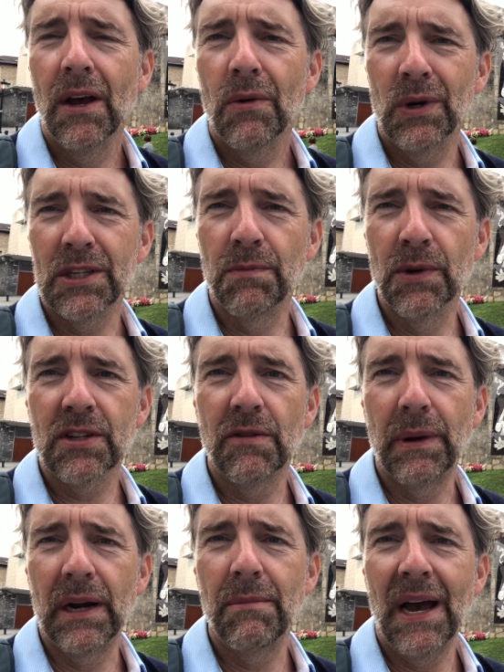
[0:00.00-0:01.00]
which must
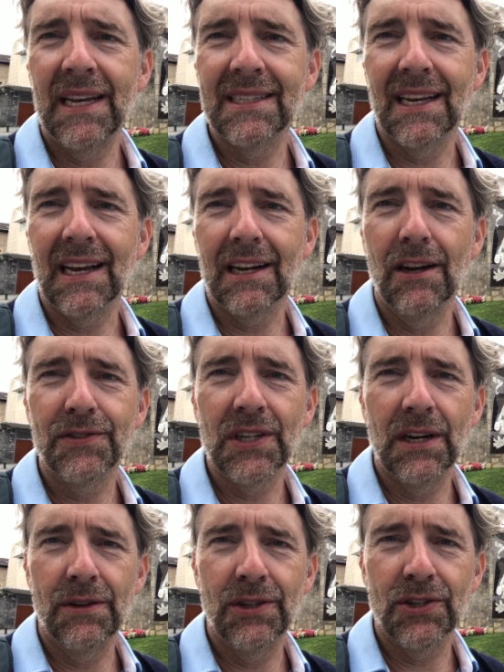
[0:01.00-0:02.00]
have been amazing. I'd love
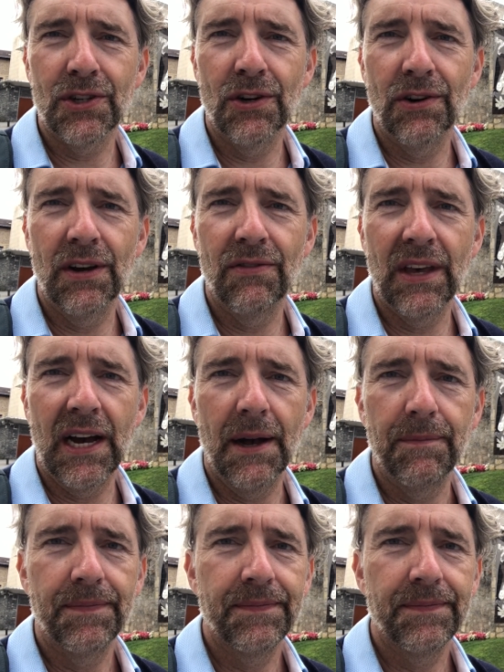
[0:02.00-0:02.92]
to know the story of that.